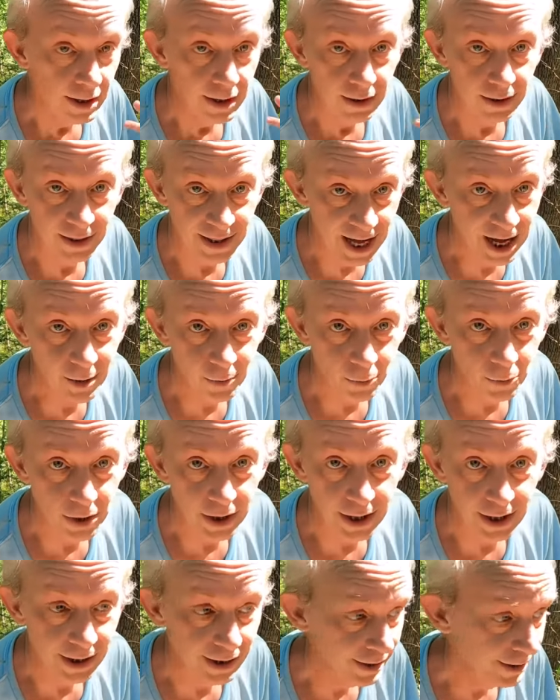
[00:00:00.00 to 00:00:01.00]
That
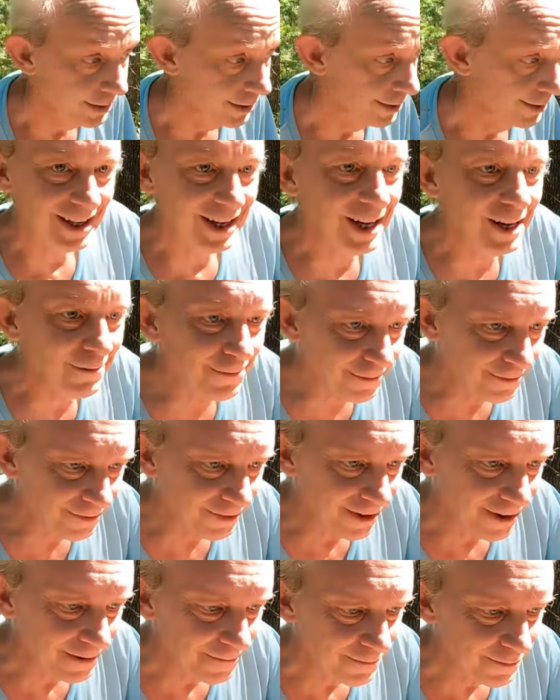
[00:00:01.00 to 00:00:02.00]
way,
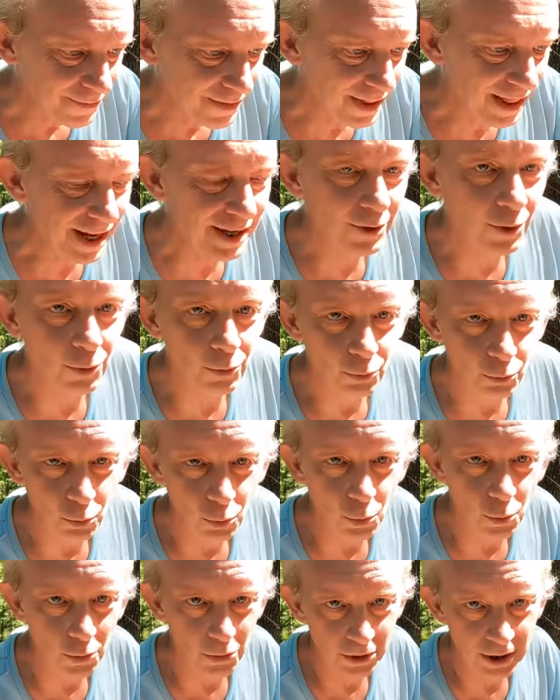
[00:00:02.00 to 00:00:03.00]
if they don't
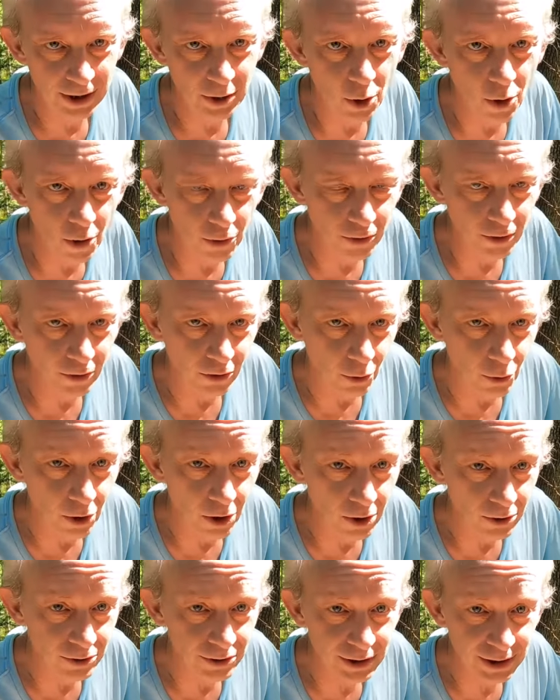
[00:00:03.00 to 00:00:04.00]
rule that all the
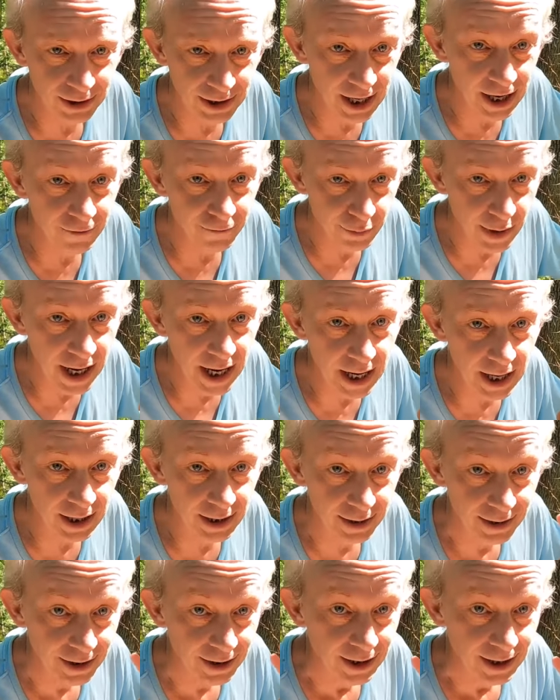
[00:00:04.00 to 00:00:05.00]
laws that they have
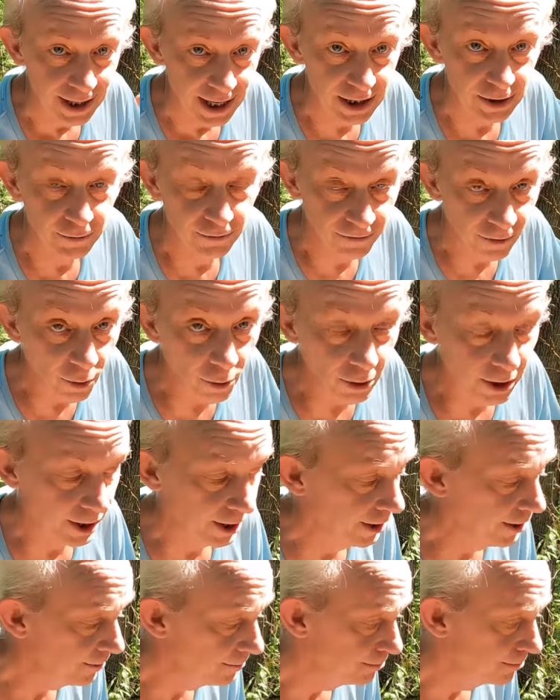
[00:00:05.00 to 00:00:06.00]
made as
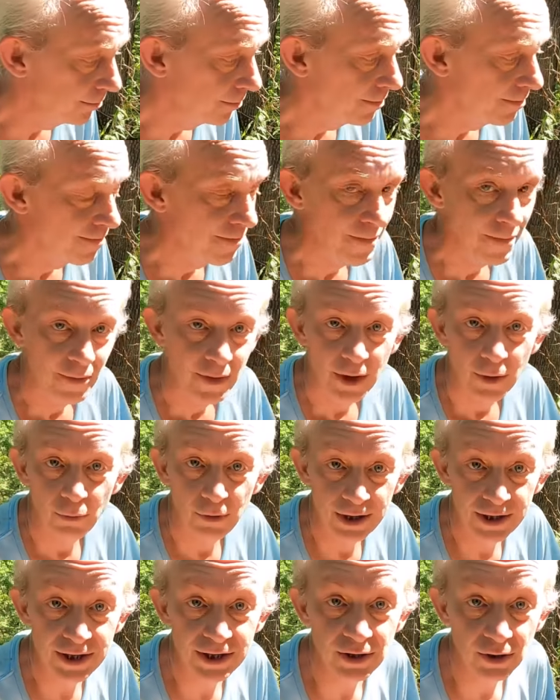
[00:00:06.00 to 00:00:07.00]
void,
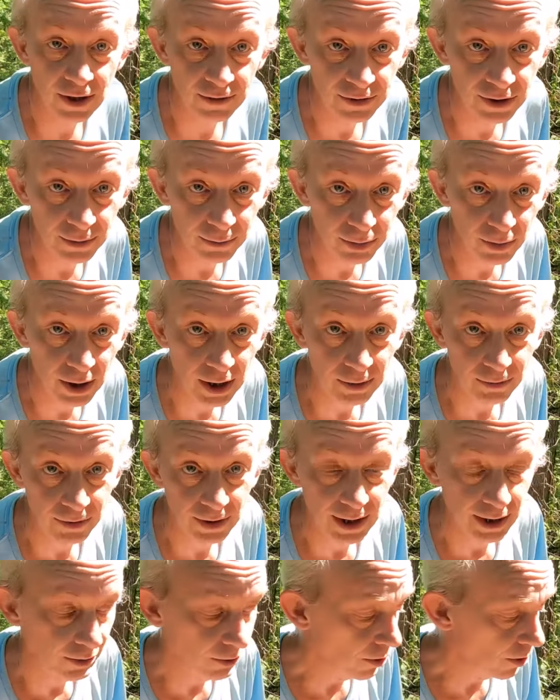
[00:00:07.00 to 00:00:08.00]
we'd still have to comply
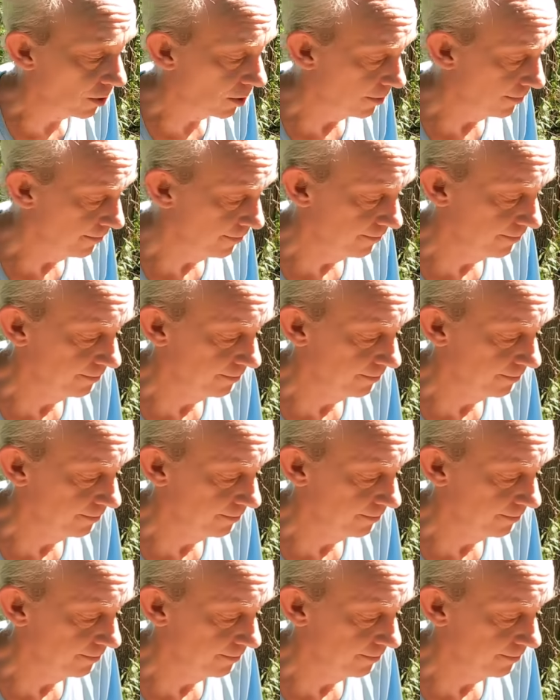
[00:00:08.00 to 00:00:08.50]
with that law.